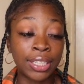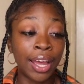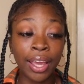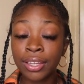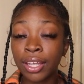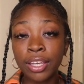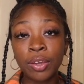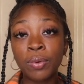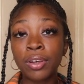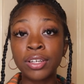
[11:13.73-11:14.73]
I ain't think it
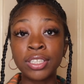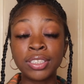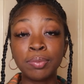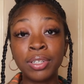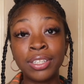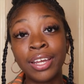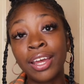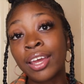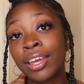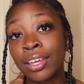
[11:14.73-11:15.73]
was, but
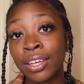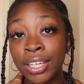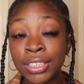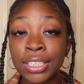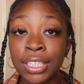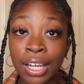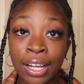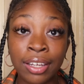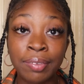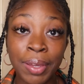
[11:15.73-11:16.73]
dang, it's a
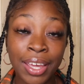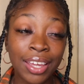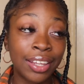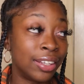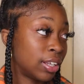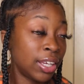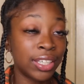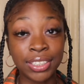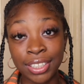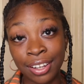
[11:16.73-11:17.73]
lot.
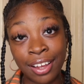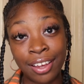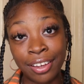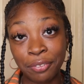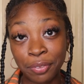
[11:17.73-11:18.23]
He is a lot.